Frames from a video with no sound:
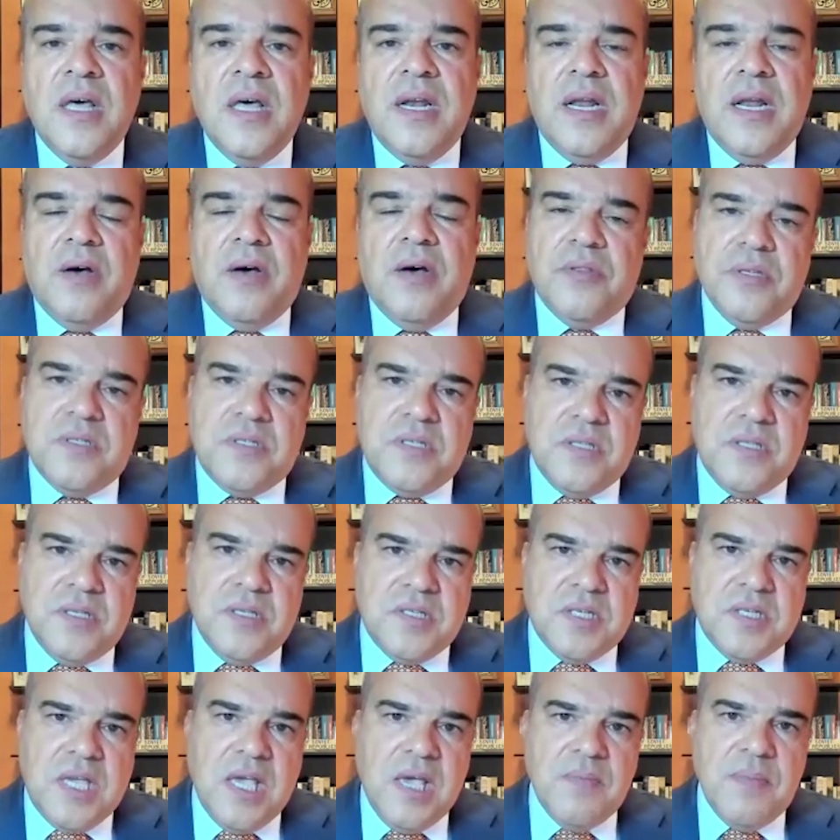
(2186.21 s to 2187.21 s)
Now,
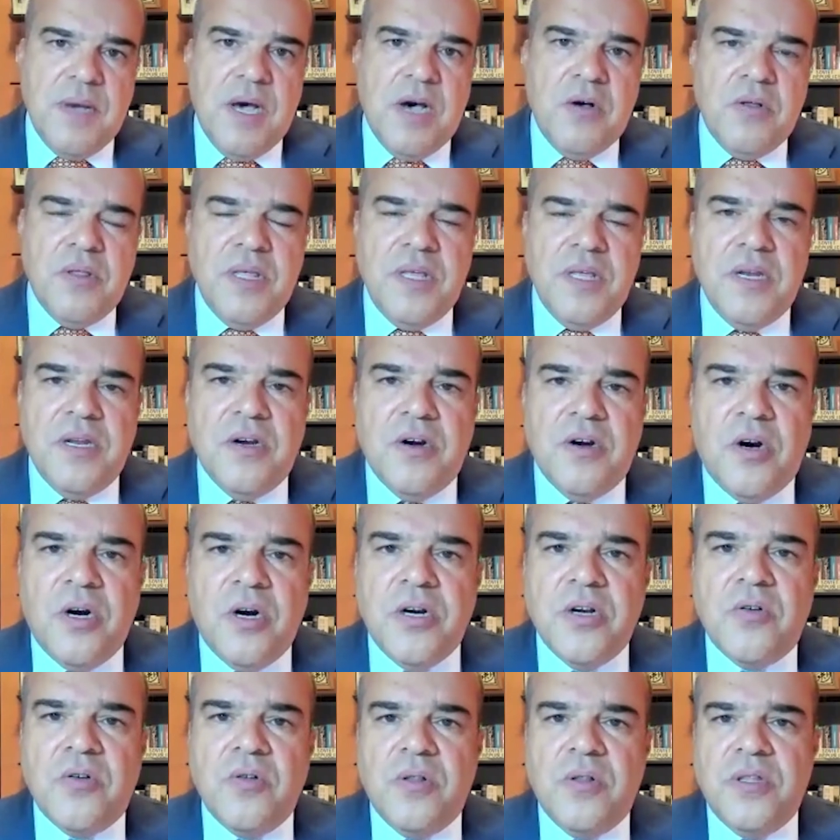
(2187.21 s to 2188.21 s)
this came out in an
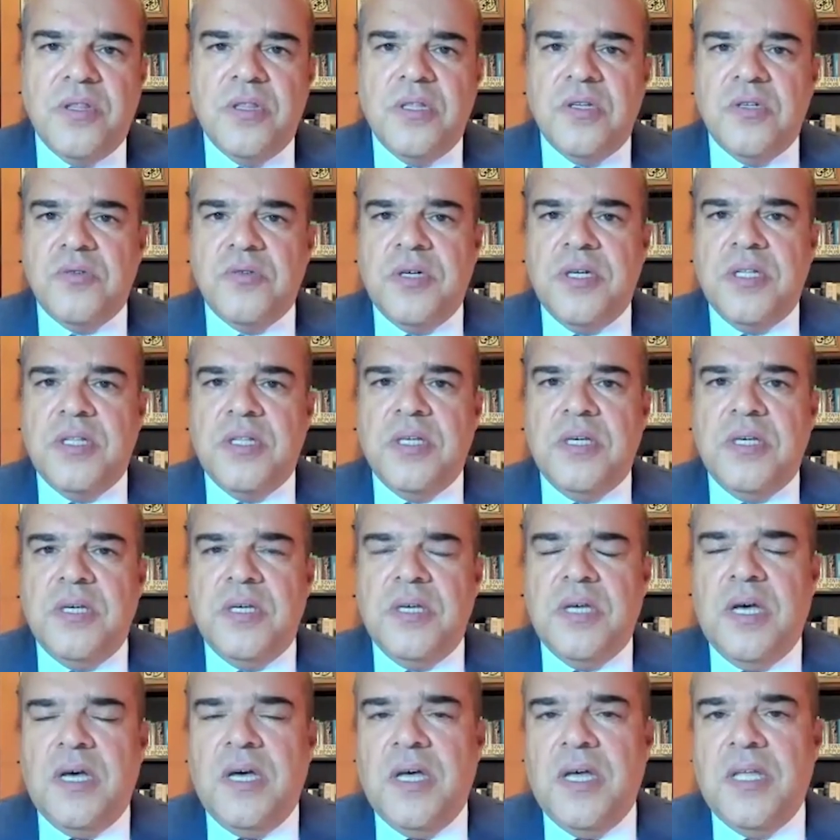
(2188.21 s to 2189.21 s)
article in the Israeli
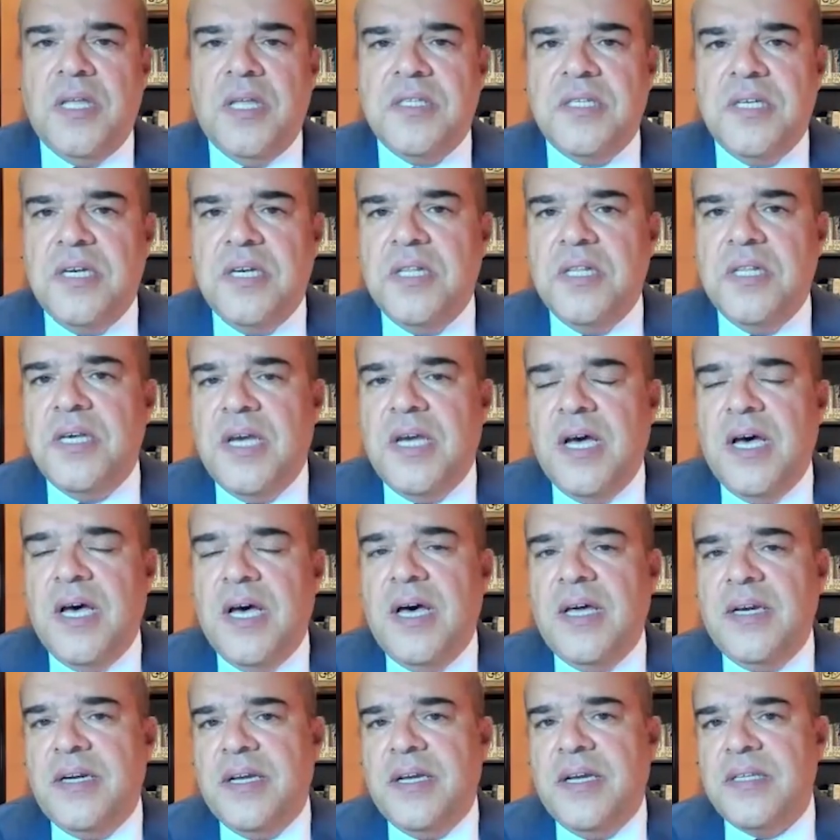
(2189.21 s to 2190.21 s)
daily
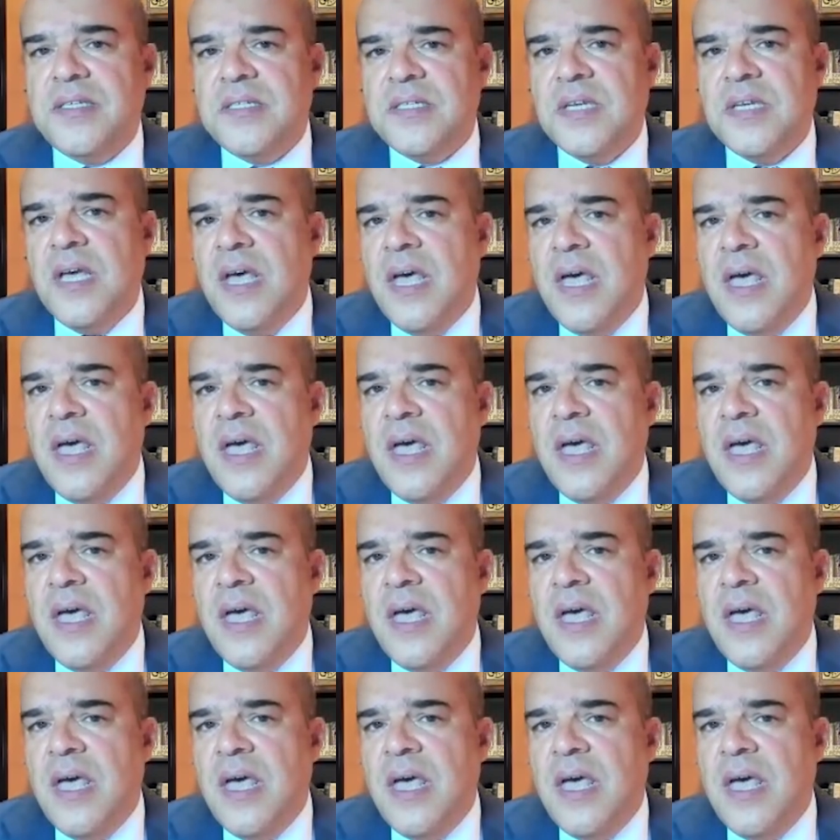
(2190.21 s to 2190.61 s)
Haaretz,